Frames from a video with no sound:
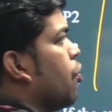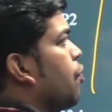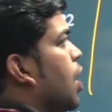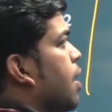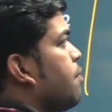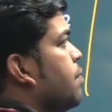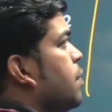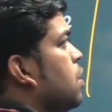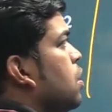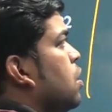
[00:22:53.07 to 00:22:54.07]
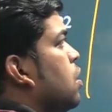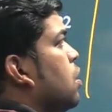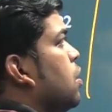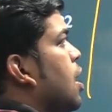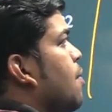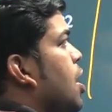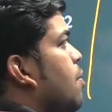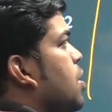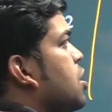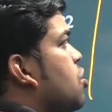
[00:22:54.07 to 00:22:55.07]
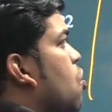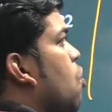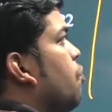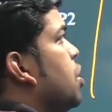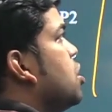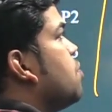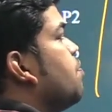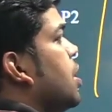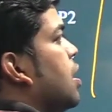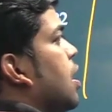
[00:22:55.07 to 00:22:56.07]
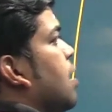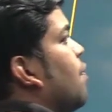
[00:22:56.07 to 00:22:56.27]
time, the remaining burst of this P3 when